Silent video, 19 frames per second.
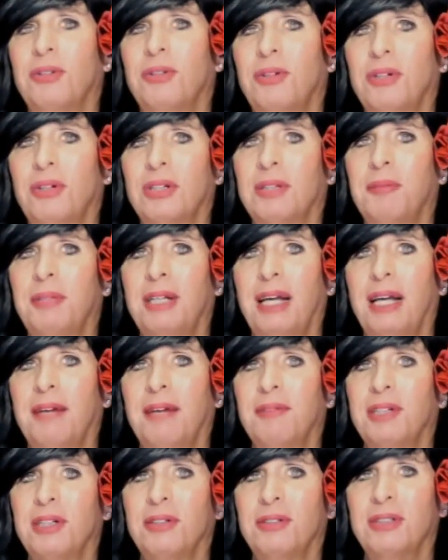on them and
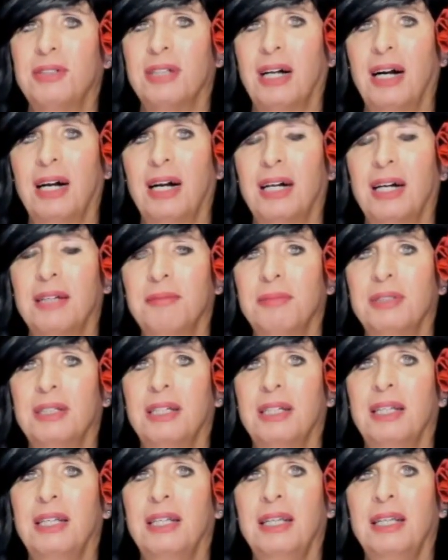having a good time.
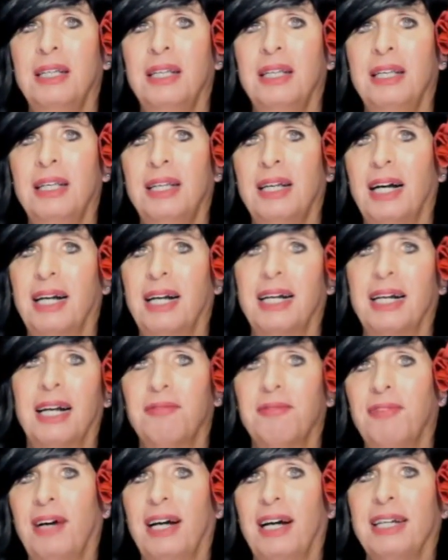I got to
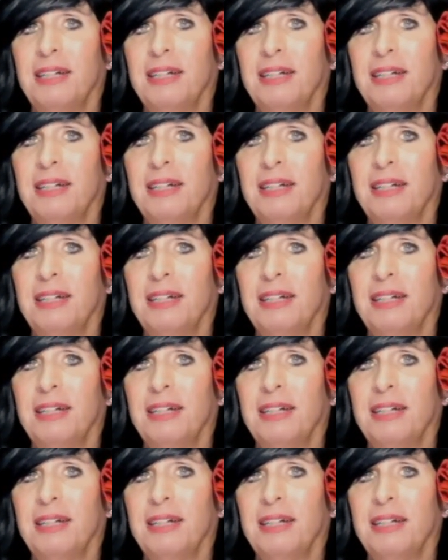find the